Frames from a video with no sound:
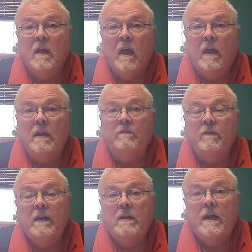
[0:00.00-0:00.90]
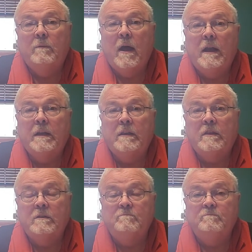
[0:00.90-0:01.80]
And I find it ironic
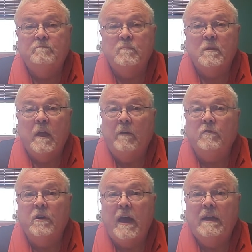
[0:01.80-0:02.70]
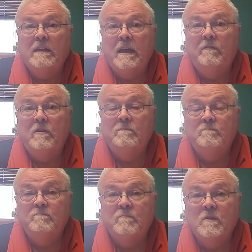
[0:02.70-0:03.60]
that after 9/11,
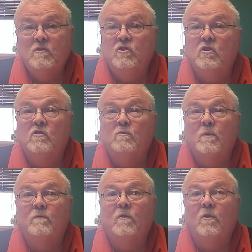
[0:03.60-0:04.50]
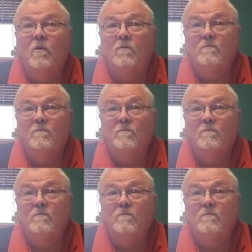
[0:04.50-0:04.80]
the churches were full